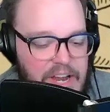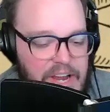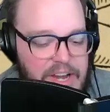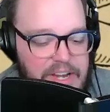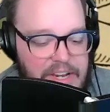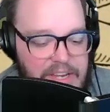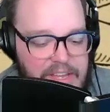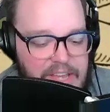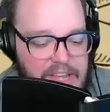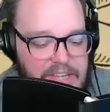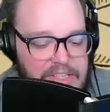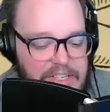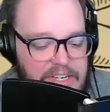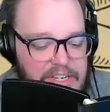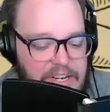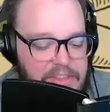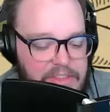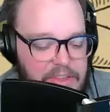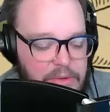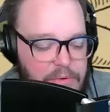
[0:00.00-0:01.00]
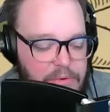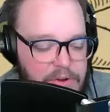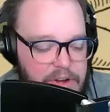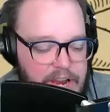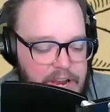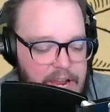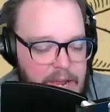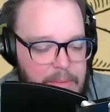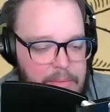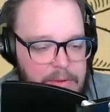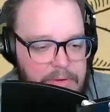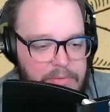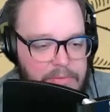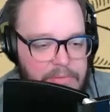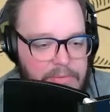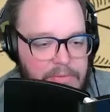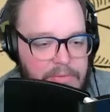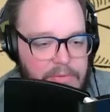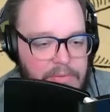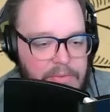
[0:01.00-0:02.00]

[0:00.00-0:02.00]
site in case anything were to happen.